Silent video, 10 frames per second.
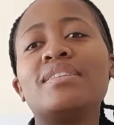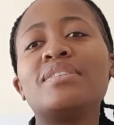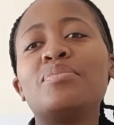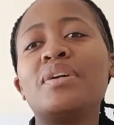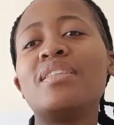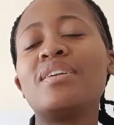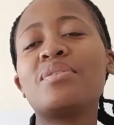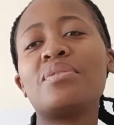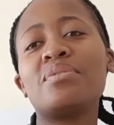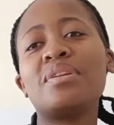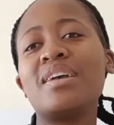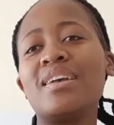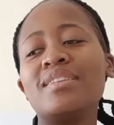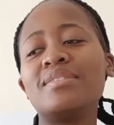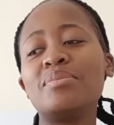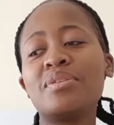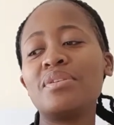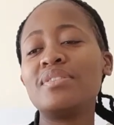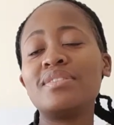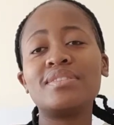let's pray that Corona ends,
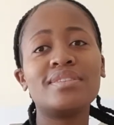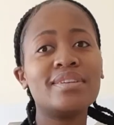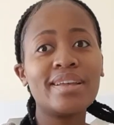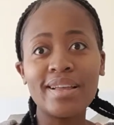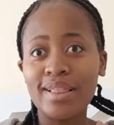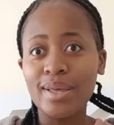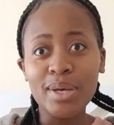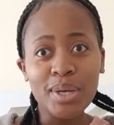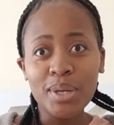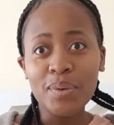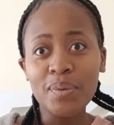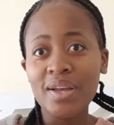because, hello.